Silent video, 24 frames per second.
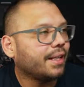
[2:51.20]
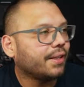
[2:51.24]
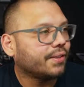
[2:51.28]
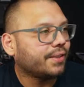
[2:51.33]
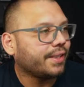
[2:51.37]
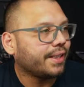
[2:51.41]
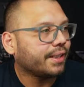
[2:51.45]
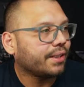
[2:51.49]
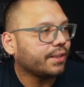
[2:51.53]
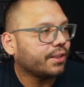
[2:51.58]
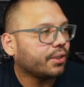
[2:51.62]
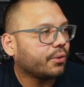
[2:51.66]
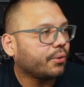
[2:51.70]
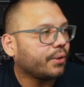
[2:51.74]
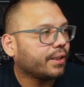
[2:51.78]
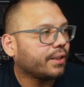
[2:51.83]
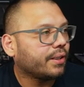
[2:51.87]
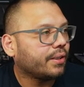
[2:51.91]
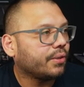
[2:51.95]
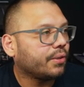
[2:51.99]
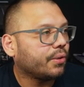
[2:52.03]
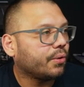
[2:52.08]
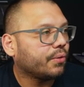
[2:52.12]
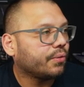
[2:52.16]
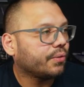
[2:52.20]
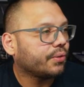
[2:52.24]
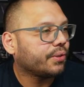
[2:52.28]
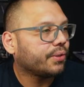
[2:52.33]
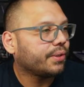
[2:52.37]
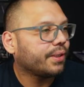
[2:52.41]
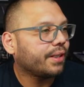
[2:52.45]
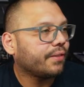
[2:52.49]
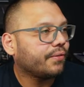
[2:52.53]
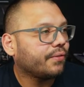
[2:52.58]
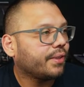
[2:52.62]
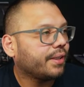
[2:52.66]
Now, taking a quick look
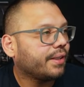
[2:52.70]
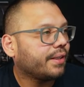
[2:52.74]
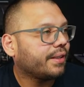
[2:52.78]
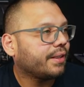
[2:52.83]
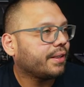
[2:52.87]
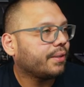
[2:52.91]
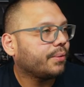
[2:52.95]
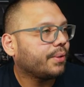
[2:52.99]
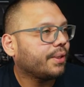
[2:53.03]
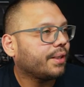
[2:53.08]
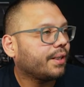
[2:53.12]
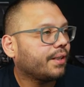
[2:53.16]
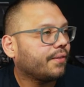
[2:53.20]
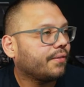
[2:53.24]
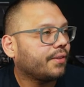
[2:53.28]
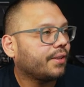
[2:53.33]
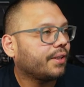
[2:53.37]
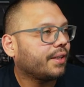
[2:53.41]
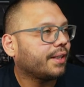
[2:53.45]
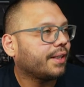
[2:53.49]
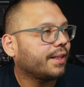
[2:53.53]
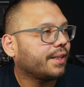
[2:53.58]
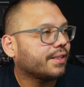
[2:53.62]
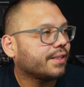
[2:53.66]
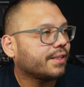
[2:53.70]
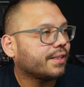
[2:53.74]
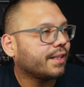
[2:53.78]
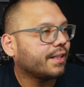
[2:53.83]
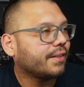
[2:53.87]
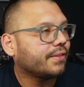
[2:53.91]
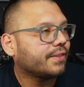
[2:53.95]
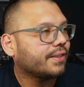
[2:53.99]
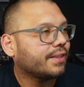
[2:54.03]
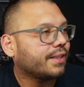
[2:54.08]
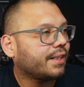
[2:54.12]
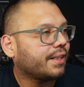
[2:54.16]
over everything, we have cutting edge
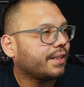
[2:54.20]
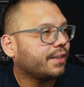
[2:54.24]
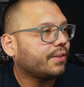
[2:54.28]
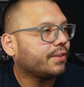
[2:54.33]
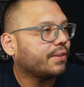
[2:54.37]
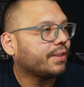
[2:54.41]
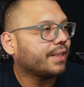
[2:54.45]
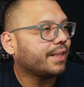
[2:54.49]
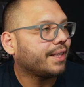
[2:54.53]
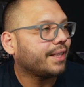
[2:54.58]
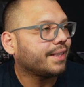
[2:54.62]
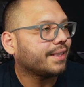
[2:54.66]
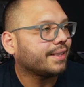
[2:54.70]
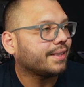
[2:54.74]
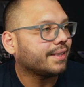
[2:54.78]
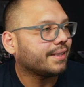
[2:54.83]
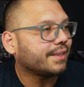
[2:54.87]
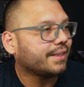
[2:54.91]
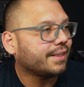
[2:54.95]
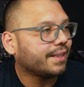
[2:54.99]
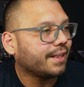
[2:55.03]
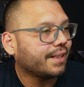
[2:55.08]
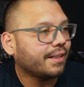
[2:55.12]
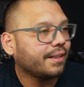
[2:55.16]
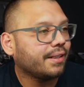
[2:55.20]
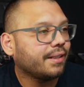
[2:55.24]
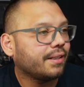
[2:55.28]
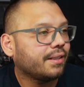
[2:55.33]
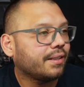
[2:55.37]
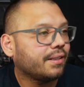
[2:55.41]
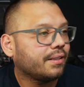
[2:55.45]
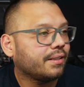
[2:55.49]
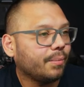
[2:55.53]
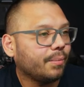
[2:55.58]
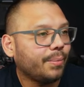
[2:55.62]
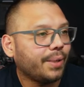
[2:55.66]
lifestyle, the latest in tech.
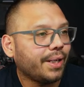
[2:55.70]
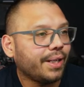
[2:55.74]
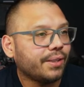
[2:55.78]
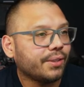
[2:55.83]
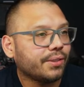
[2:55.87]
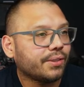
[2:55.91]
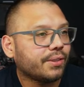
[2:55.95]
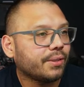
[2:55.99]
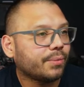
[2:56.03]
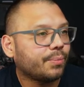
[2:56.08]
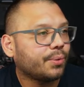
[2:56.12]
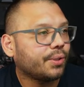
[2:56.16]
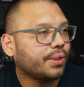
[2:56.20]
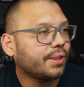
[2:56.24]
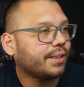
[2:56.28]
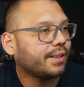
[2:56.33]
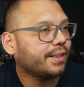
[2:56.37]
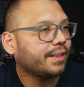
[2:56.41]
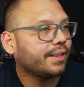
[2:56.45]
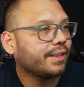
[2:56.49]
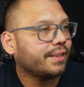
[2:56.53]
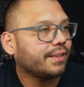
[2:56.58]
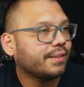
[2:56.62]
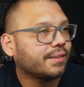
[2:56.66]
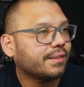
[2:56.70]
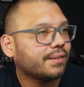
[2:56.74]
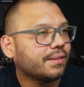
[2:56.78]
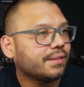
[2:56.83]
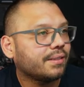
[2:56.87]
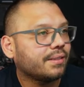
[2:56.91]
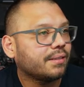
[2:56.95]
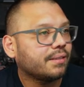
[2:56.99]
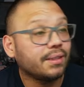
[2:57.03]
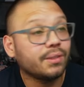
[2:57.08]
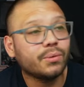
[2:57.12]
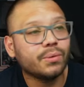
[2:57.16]
The banners look pretty
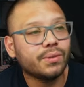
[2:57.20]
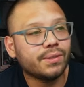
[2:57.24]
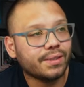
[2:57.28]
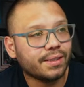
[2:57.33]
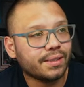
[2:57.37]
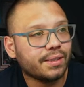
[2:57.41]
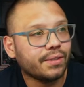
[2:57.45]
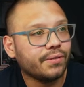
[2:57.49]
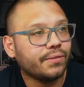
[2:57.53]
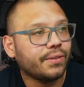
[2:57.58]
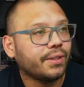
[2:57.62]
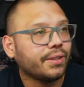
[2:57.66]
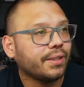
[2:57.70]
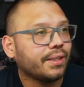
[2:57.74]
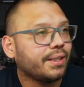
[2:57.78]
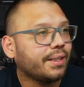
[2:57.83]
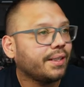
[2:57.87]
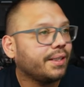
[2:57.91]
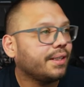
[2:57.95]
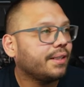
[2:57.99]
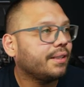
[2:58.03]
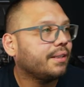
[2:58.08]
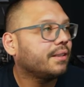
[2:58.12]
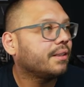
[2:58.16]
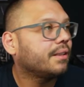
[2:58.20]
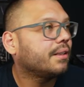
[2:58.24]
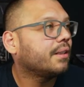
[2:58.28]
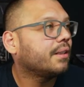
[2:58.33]
nice. This one's actually very clean.